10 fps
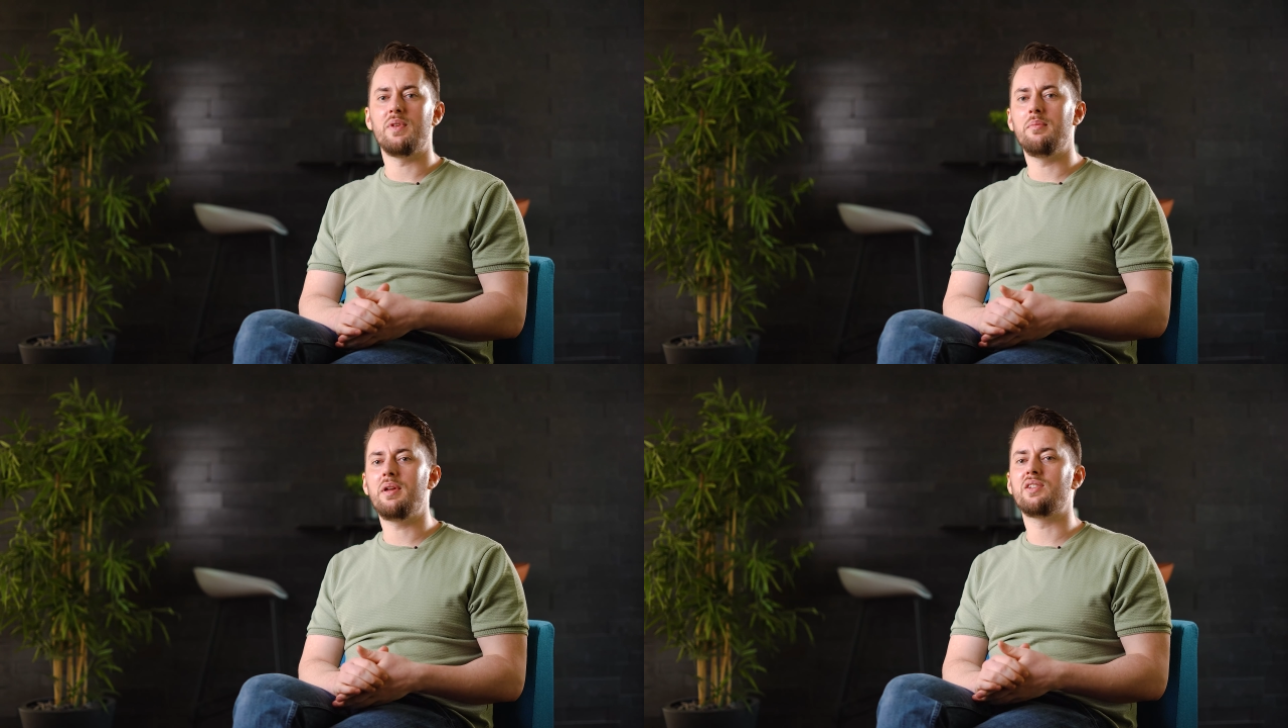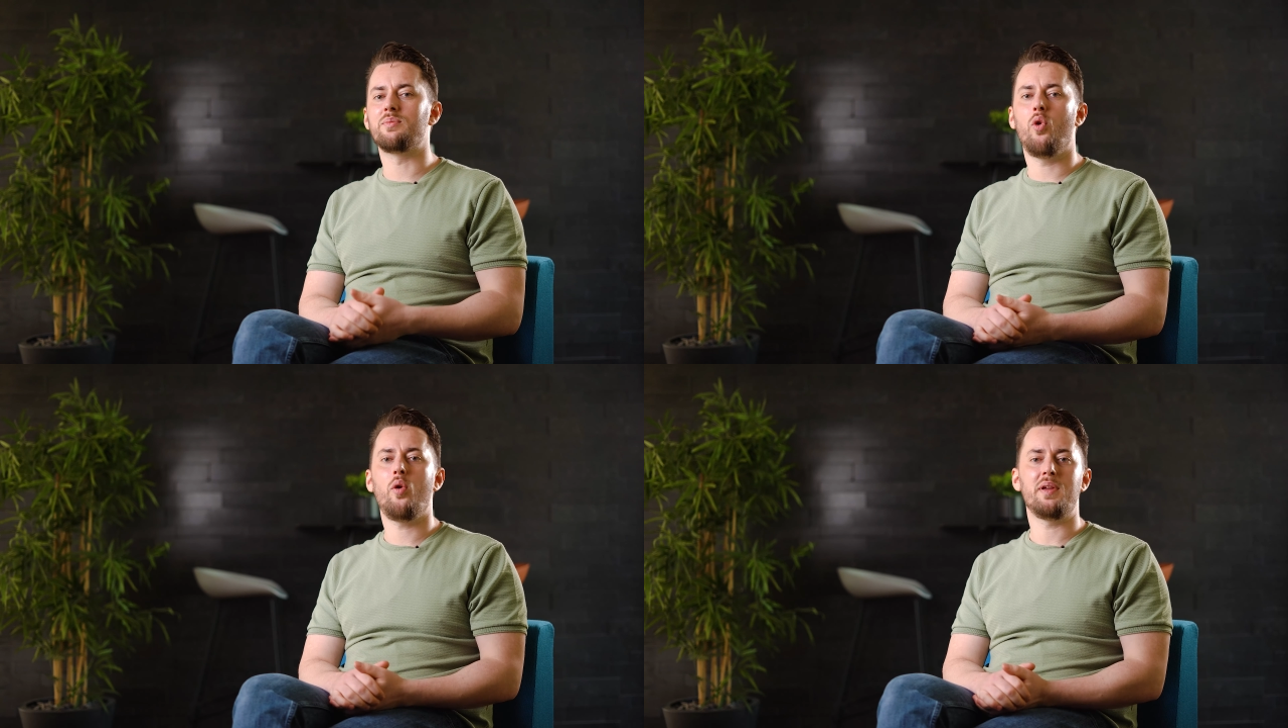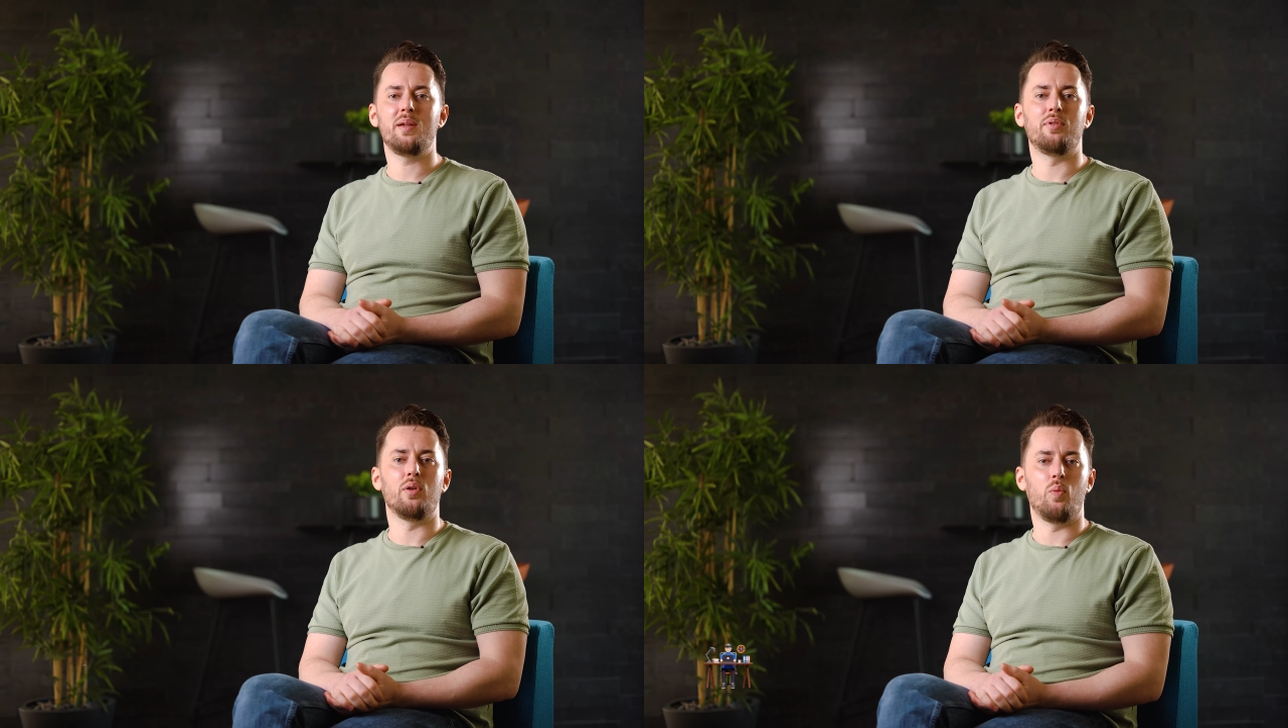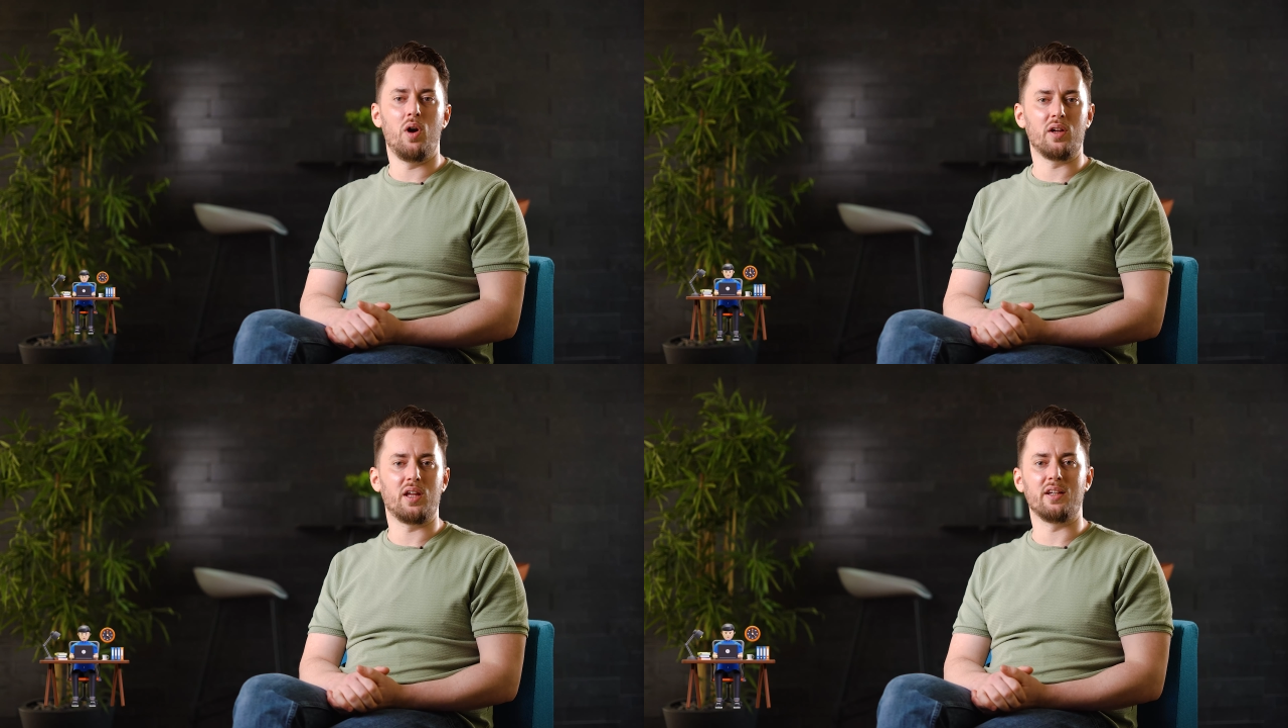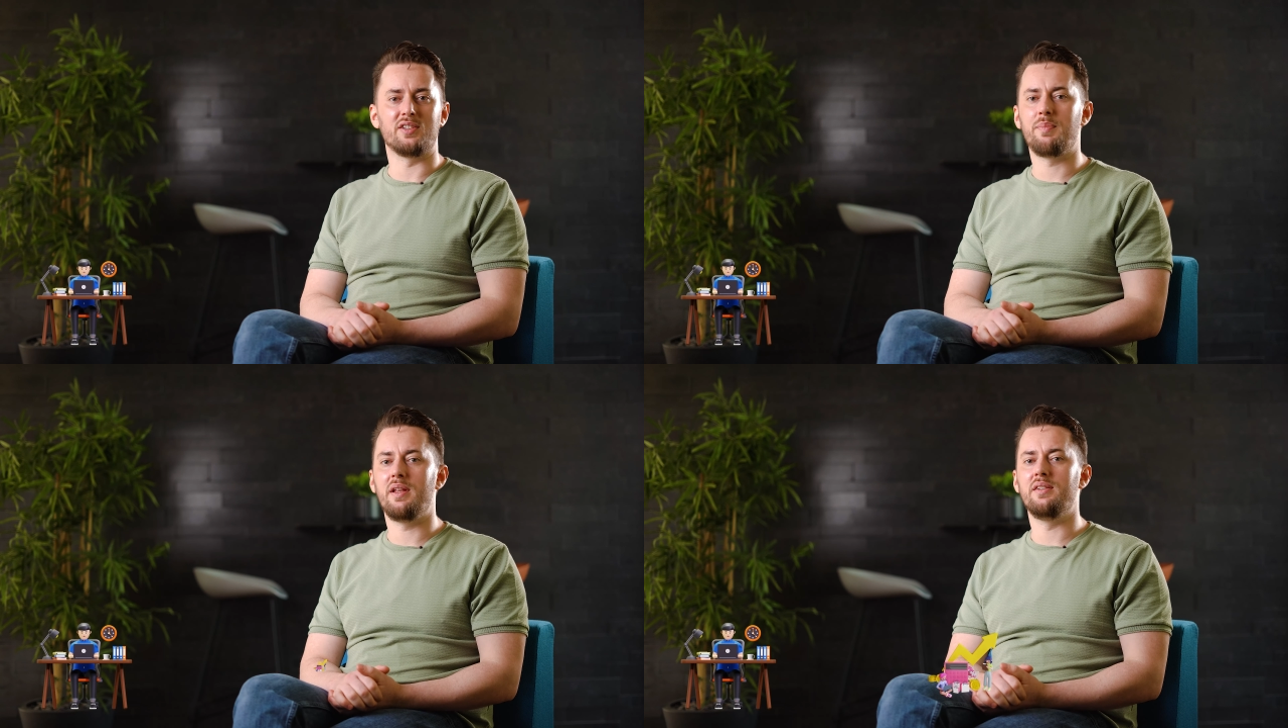it means more people are working,
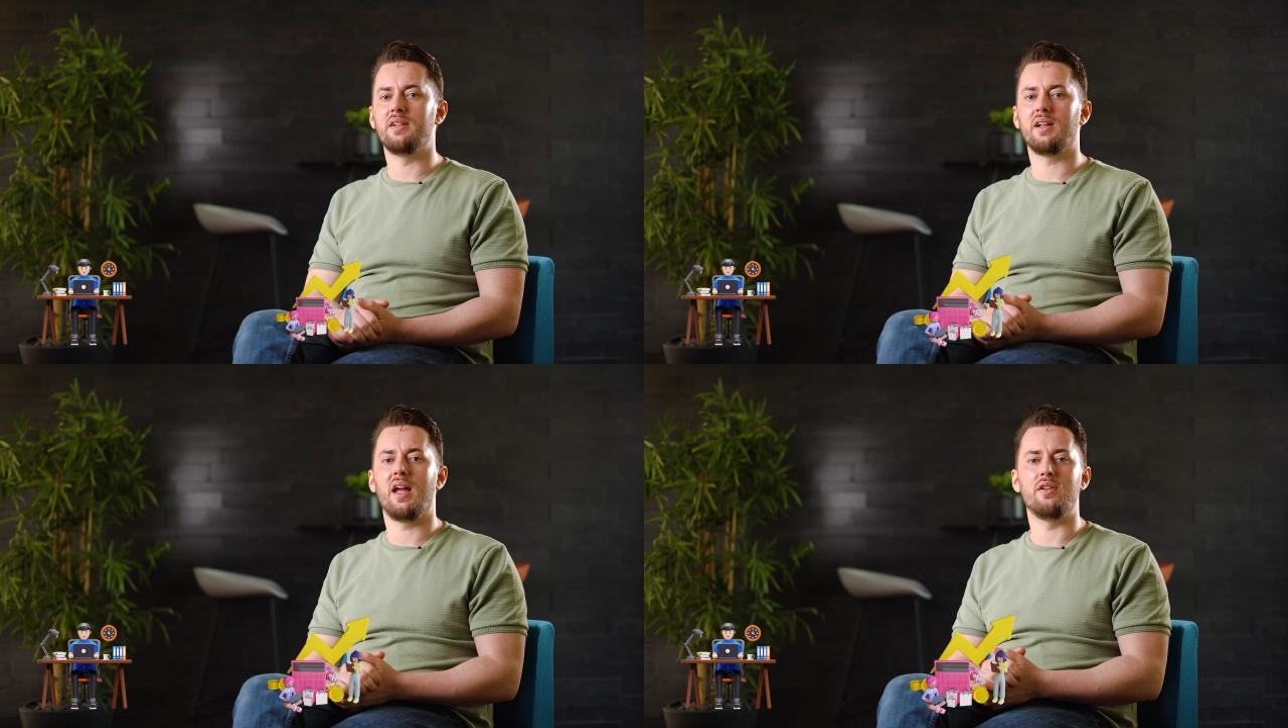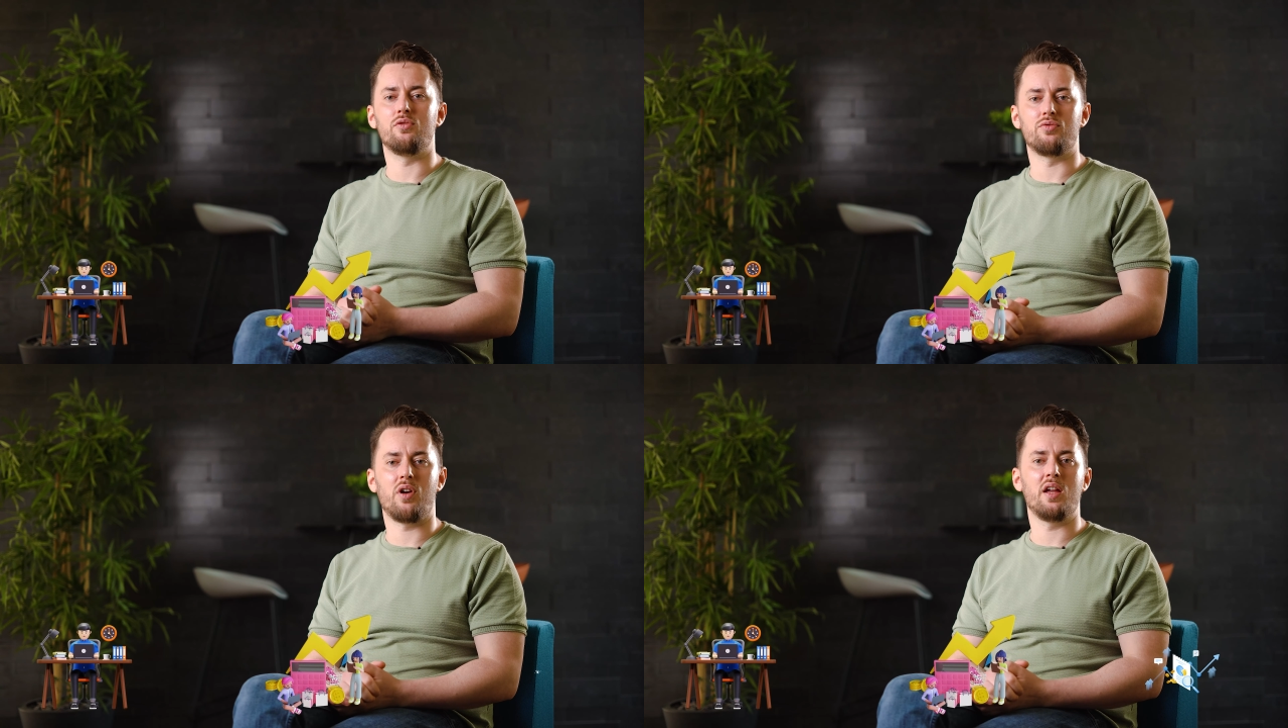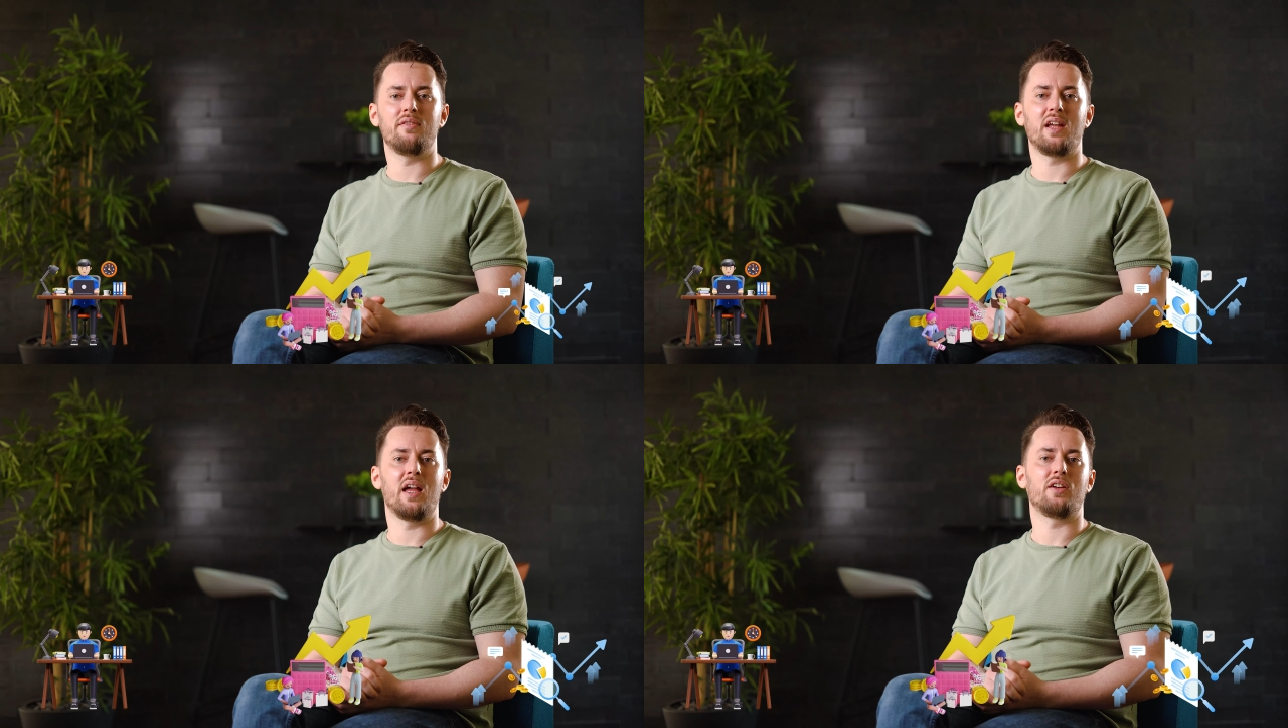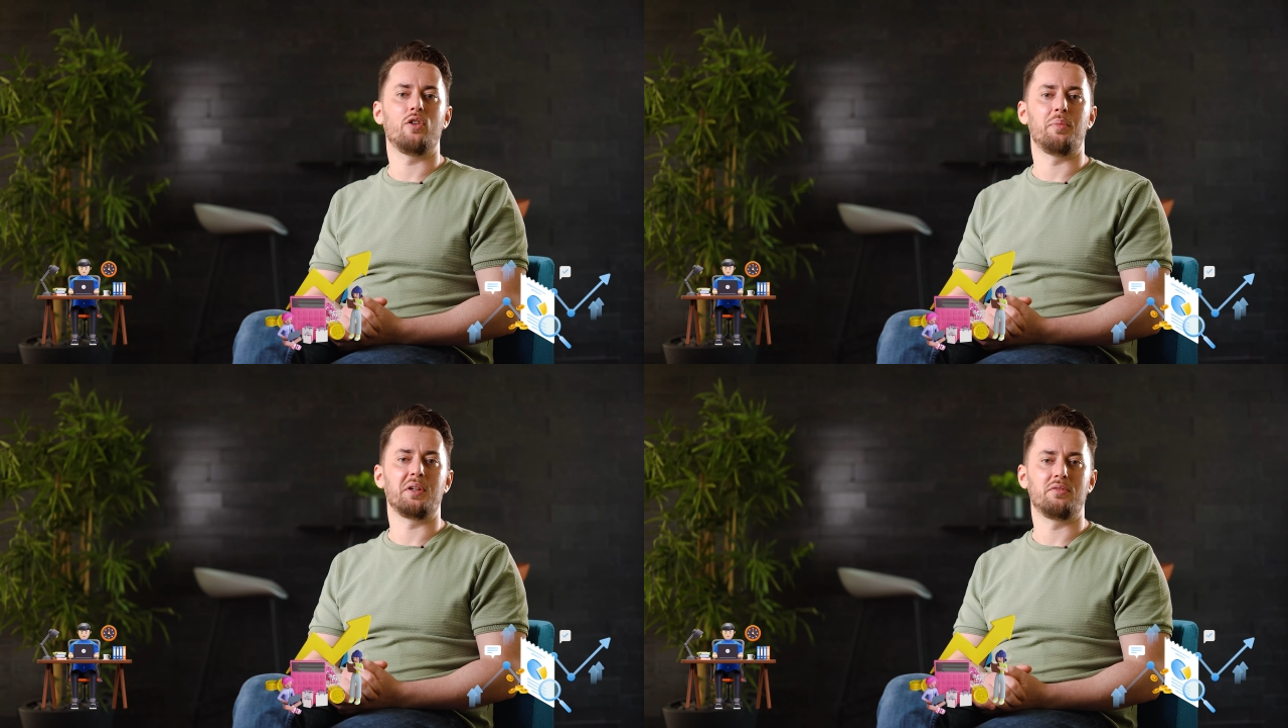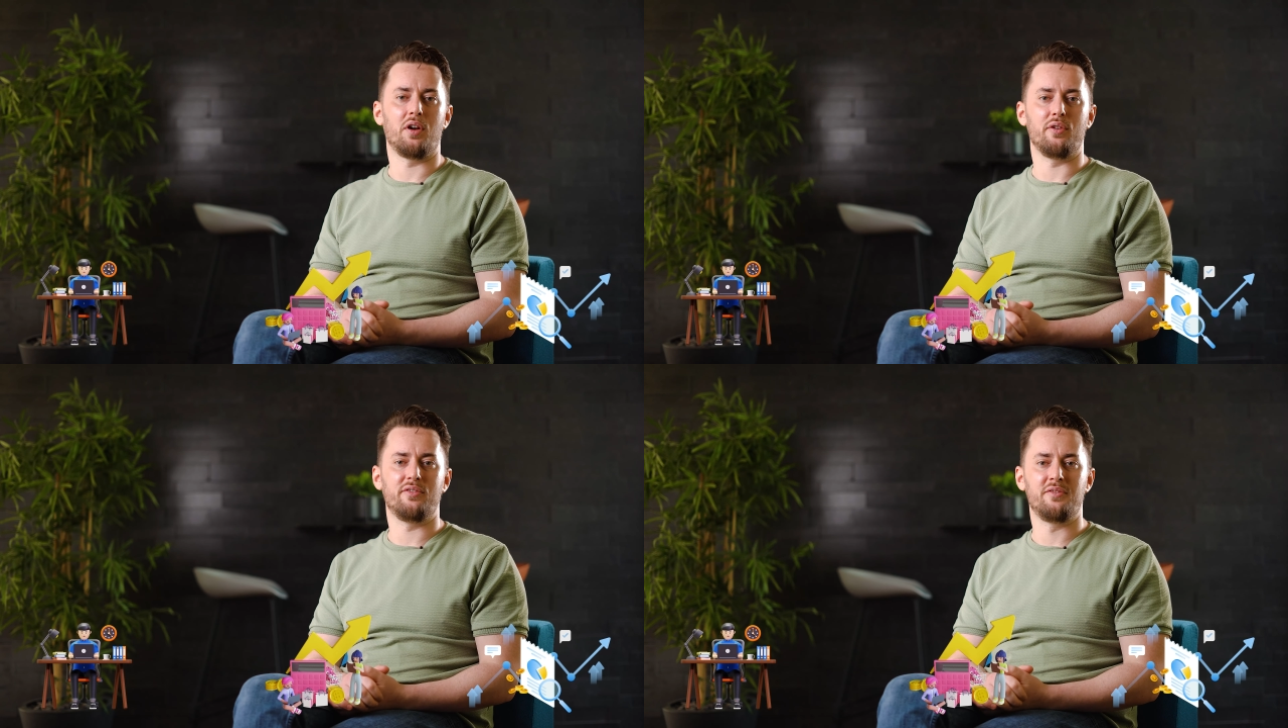spending, and driving economic
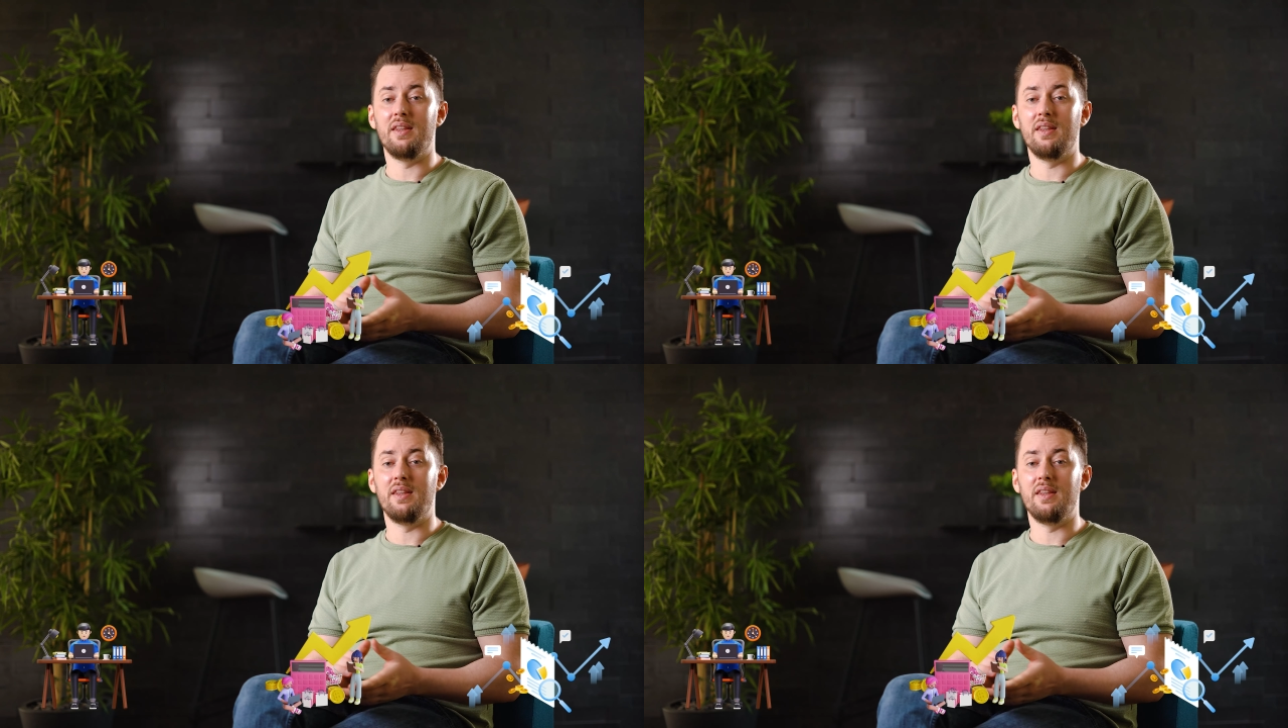growth.